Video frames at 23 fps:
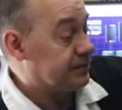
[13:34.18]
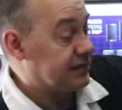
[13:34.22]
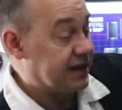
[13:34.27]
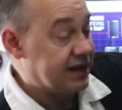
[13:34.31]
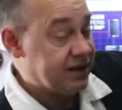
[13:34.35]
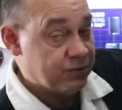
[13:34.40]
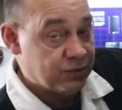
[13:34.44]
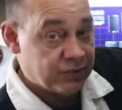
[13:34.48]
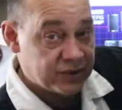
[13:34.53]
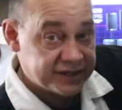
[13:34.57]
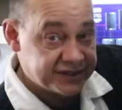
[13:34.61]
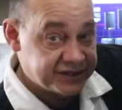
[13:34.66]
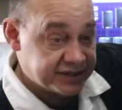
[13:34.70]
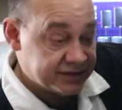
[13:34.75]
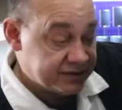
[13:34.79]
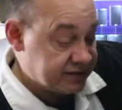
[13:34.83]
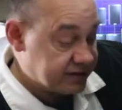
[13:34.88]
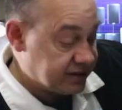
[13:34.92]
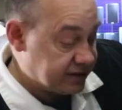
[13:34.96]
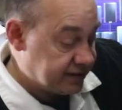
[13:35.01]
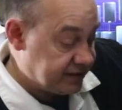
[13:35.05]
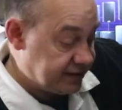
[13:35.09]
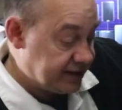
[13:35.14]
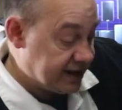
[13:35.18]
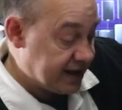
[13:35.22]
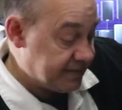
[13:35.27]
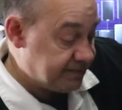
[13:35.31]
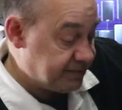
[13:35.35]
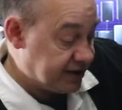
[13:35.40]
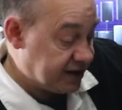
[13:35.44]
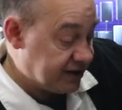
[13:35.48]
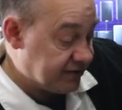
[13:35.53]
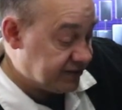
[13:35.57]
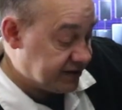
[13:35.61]
It wasn't
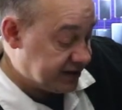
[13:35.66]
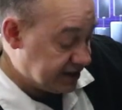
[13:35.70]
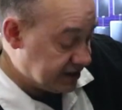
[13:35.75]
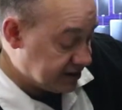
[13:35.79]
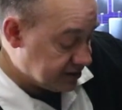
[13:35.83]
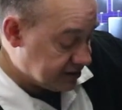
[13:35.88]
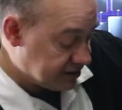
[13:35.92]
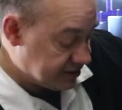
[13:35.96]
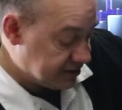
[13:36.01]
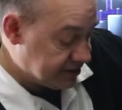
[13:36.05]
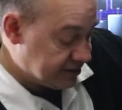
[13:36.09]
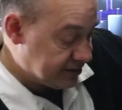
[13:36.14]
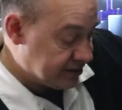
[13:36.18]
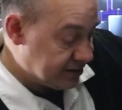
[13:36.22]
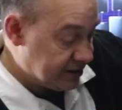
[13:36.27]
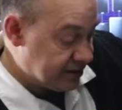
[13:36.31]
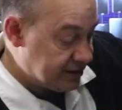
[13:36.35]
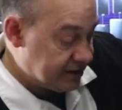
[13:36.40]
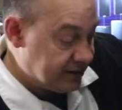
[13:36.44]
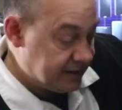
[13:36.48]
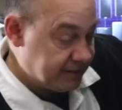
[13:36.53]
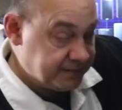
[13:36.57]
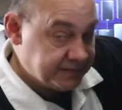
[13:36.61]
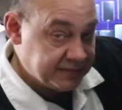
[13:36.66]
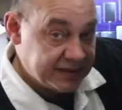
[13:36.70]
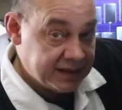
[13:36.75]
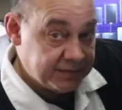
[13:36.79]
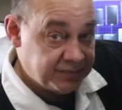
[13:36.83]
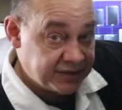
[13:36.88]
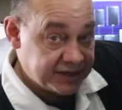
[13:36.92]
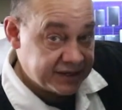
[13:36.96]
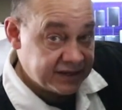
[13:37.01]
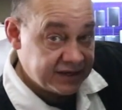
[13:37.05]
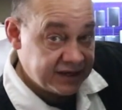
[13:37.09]
that big of a deal,
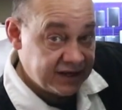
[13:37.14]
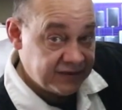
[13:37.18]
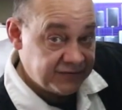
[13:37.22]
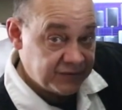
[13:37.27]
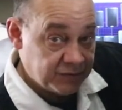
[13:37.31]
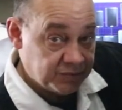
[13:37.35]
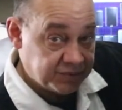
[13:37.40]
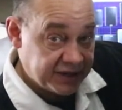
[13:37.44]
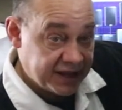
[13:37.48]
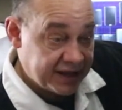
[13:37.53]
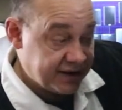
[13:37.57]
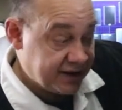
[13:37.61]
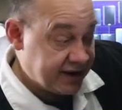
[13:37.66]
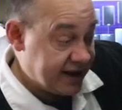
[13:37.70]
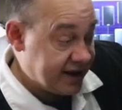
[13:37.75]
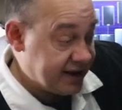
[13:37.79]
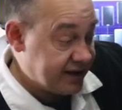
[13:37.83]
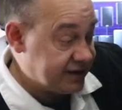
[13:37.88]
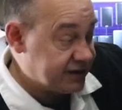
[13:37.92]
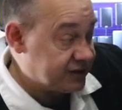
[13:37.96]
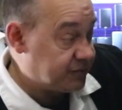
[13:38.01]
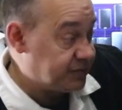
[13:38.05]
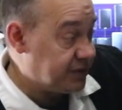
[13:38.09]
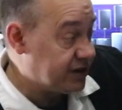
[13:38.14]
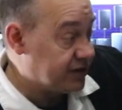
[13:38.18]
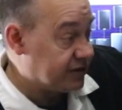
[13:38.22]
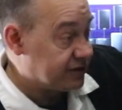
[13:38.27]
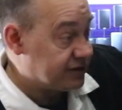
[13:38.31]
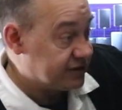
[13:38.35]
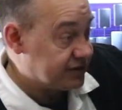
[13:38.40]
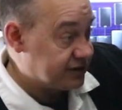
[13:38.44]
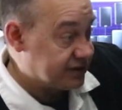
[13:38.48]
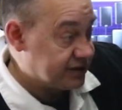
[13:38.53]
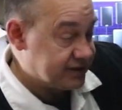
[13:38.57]
but if you plan on hanging
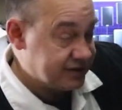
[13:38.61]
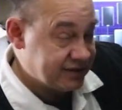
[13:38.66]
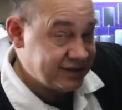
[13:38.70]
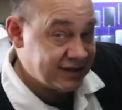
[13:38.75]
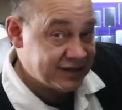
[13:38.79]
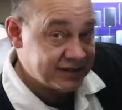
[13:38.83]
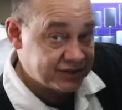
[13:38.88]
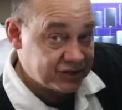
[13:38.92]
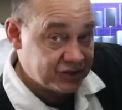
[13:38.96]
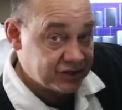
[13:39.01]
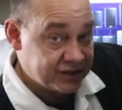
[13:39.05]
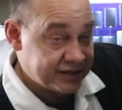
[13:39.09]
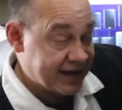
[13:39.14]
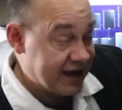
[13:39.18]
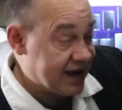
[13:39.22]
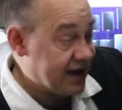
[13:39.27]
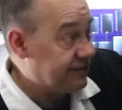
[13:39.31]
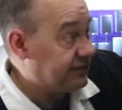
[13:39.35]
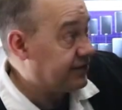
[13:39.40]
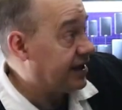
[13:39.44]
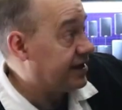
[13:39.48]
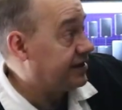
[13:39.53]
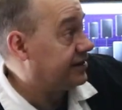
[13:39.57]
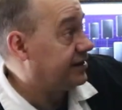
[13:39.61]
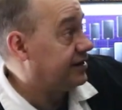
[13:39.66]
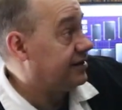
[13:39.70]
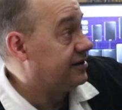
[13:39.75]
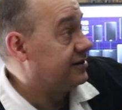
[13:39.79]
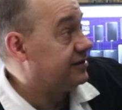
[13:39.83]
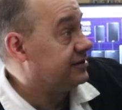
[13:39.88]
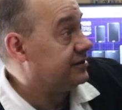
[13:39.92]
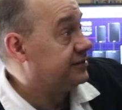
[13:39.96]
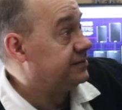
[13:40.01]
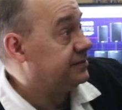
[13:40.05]
speakers, it's good to have that
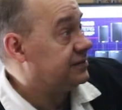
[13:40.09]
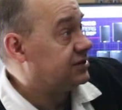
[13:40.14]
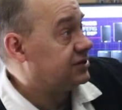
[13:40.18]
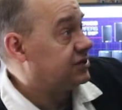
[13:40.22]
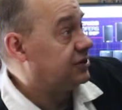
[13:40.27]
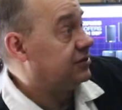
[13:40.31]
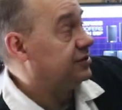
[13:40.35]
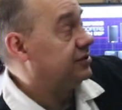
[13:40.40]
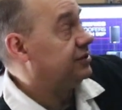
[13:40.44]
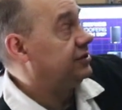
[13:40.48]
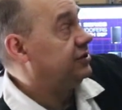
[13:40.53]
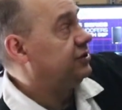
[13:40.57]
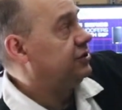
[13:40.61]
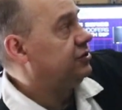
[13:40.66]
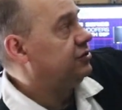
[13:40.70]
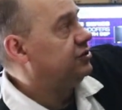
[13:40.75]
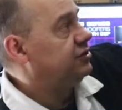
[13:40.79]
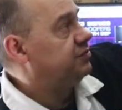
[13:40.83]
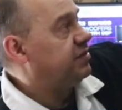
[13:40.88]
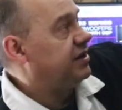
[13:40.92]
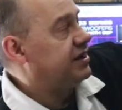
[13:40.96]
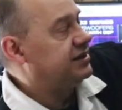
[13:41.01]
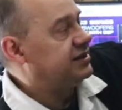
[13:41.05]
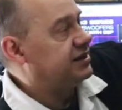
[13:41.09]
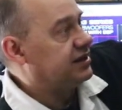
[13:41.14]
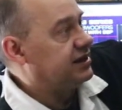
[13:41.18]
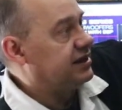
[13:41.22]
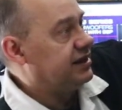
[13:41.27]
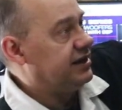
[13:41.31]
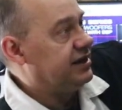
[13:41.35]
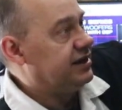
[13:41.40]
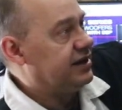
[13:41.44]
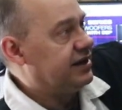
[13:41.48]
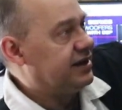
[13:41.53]
there. So you use
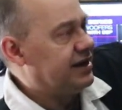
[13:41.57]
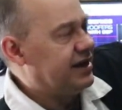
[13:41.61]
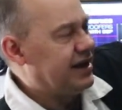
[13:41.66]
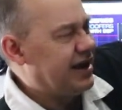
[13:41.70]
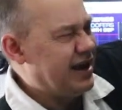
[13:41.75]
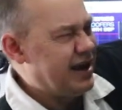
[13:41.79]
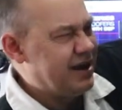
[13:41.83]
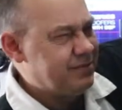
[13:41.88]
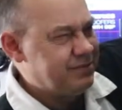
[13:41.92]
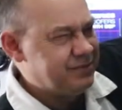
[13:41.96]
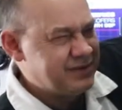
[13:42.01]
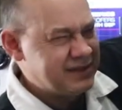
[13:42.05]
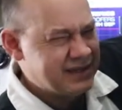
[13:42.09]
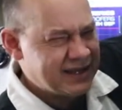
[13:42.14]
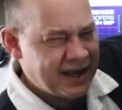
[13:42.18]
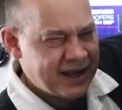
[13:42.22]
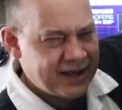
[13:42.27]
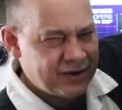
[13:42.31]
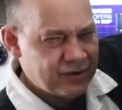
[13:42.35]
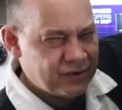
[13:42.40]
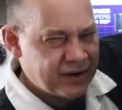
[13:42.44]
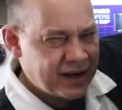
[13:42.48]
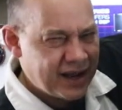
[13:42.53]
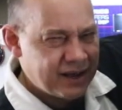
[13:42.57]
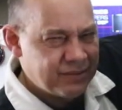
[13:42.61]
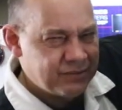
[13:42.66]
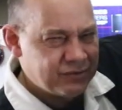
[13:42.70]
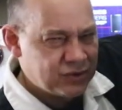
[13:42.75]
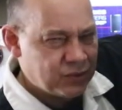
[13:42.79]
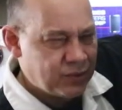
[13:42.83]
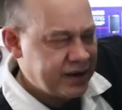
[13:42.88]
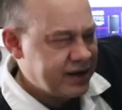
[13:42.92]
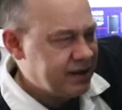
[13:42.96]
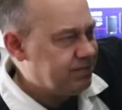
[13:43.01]
basically an M10 or an
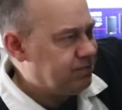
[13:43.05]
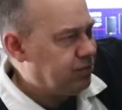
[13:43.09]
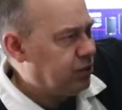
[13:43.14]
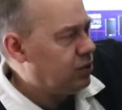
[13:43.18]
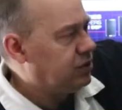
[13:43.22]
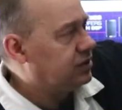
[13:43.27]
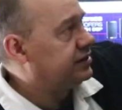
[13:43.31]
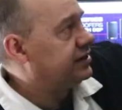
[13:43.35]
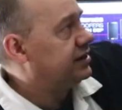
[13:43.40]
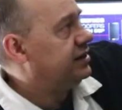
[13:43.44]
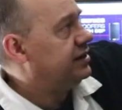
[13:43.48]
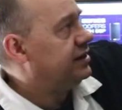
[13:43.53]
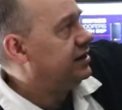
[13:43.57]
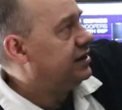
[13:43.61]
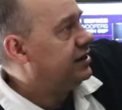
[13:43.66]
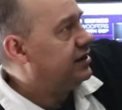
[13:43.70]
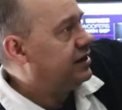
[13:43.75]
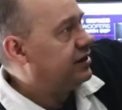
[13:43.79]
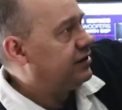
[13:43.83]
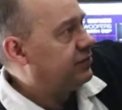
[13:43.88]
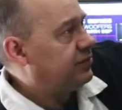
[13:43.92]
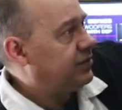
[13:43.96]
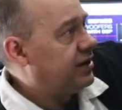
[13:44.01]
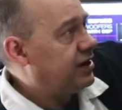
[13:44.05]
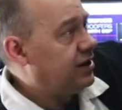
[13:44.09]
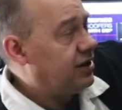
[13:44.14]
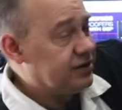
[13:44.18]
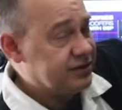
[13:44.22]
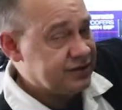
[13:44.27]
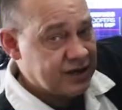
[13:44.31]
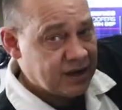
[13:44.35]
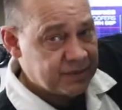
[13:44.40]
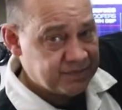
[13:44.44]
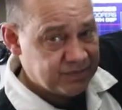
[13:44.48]
M20 bolt, thread
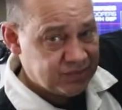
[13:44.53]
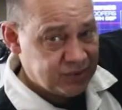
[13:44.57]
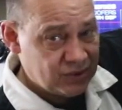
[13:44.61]
on top.